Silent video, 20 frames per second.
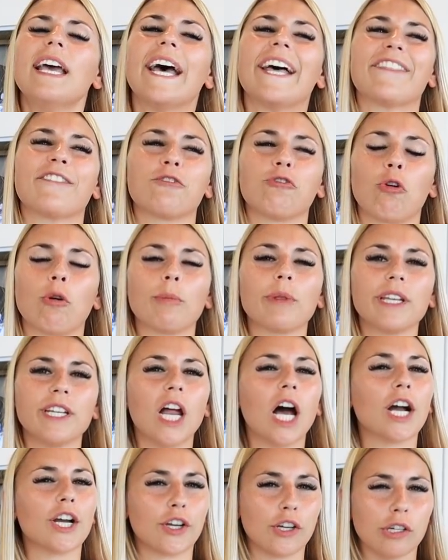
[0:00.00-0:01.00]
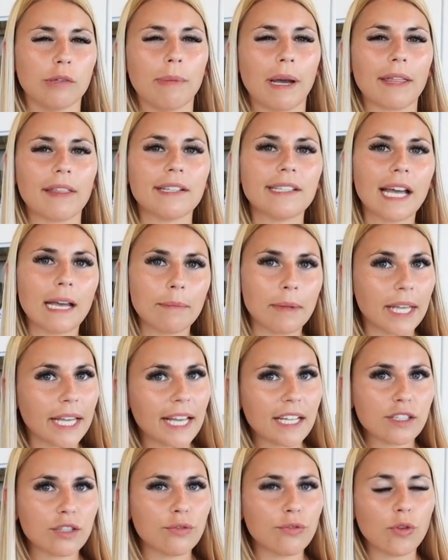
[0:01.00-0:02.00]
And they're normally not good by the time they
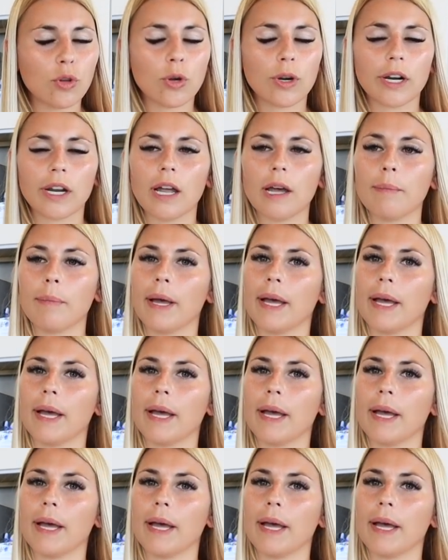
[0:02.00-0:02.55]
get to Florida,